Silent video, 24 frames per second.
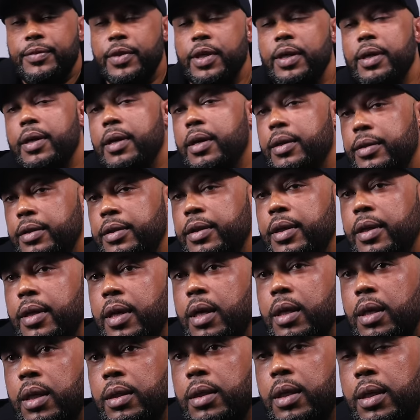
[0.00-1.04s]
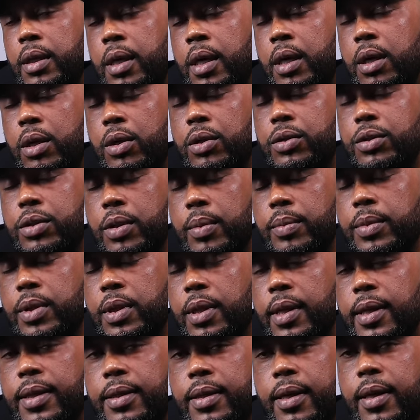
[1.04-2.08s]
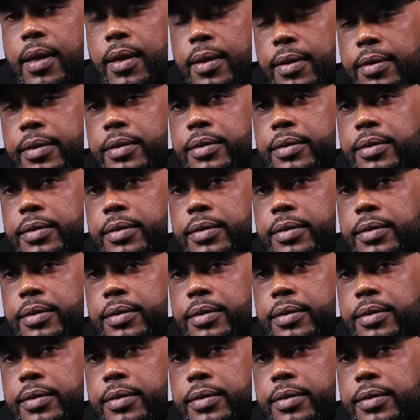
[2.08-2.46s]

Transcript: Yeah, yeah, I heard something like that.